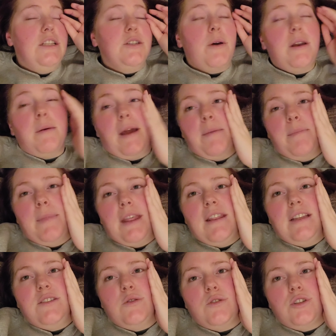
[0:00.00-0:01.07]
So, anyway,
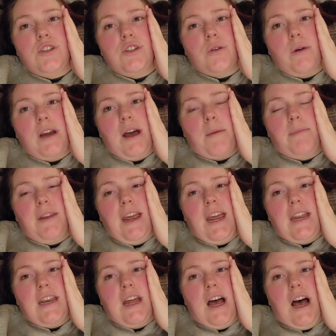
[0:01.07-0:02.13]
this was just a quick
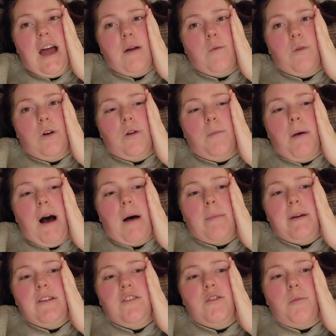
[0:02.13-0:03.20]
update. I will
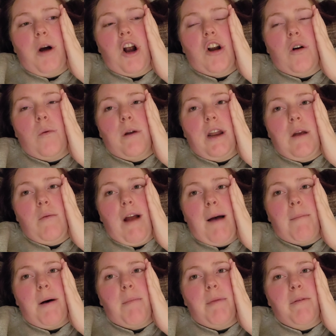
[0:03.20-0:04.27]
pop in tomorrow when I
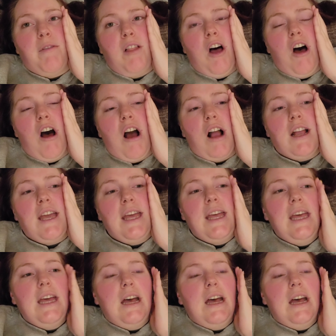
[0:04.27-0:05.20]
wrap up the vlog.